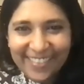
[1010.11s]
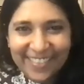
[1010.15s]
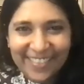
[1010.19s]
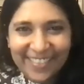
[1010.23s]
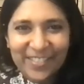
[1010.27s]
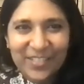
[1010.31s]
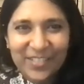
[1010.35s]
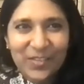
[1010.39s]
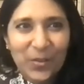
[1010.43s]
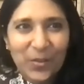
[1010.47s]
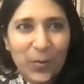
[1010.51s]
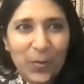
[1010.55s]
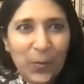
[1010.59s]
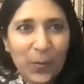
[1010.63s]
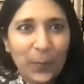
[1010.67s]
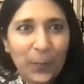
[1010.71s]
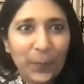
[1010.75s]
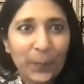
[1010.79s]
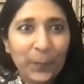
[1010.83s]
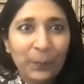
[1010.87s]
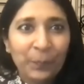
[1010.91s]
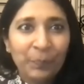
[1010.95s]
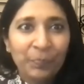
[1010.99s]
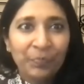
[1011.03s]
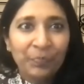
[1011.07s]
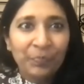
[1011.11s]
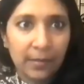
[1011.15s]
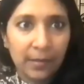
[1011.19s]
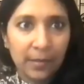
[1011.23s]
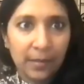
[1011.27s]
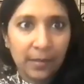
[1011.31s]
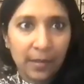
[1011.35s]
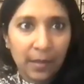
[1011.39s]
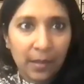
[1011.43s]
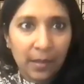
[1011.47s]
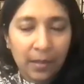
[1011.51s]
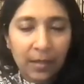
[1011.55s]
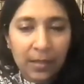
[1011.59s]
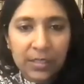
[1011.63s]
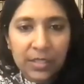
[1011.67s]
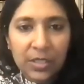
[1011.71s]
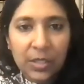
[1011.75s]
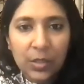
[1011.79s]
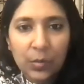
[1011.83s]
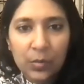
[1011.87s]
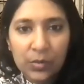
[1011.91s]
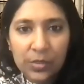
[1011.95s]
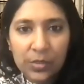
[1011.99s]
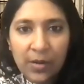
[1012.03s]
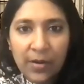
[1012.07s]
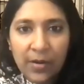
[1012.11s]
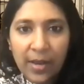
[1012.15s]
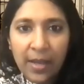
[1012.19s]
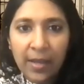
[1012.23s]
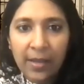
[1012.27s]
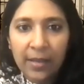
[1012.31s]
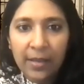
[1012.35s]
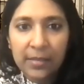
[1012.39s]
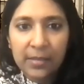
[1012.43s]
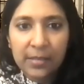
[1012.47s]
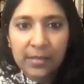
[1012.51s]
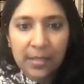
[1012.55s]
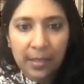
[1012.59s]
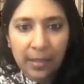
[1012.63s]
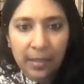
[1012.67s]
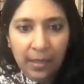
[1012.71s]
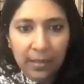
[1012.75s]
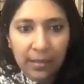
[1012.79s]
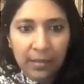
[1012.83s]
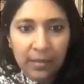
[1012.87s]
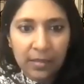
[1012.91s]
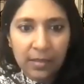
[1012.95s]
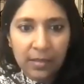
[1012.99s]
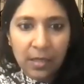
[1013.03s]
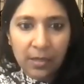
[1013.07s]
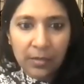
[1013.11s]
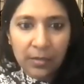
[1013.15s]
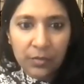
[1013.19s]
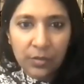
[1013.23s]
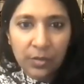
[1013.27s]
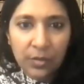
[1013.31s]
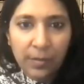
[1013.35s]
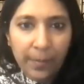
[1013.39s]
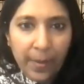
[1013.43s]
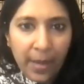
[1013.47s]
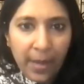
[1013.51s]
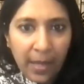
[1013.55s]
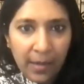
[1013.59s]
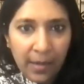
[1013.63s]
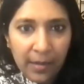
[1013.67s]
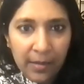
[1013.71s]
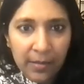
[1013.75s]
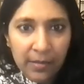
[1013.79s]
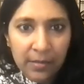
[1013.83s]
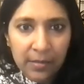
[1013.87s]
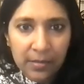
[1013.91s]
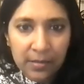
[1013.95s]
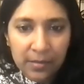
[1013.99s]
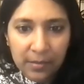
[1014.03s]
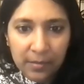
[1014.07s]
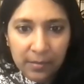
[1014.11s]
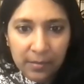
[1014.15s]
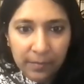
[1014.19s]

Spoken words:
So, let's close our eyes, connect the tongue to the palate.